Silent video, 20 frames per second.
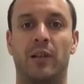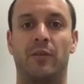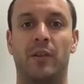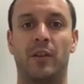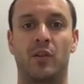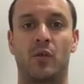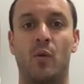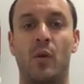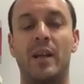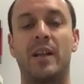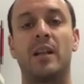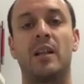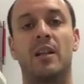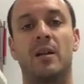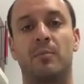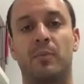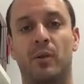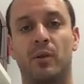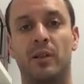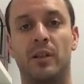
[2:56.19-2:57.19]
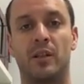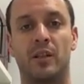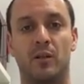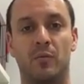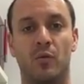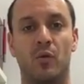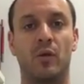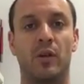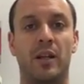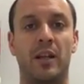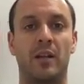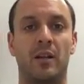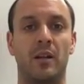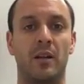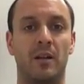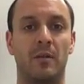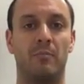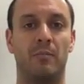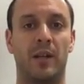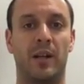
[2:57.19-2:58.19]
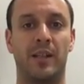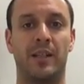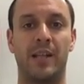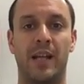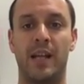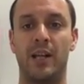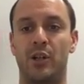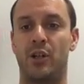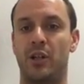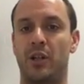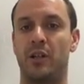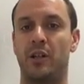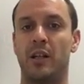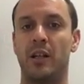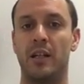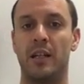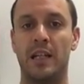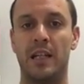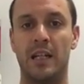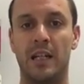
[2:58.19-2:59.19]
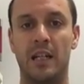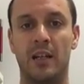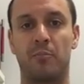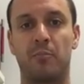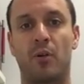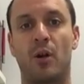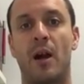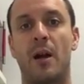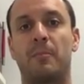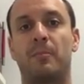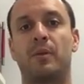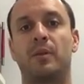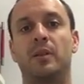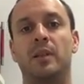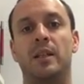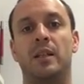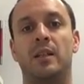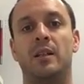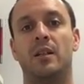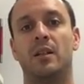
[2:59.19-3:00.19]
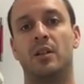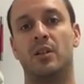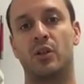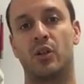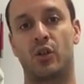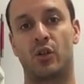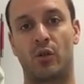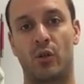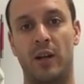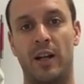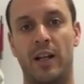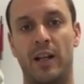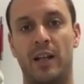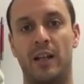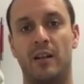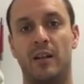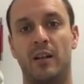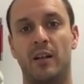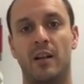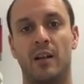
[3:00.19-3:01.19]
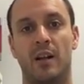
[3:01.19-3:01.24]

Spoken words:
If it's waking up early in the morning, meditation, eating properly, training,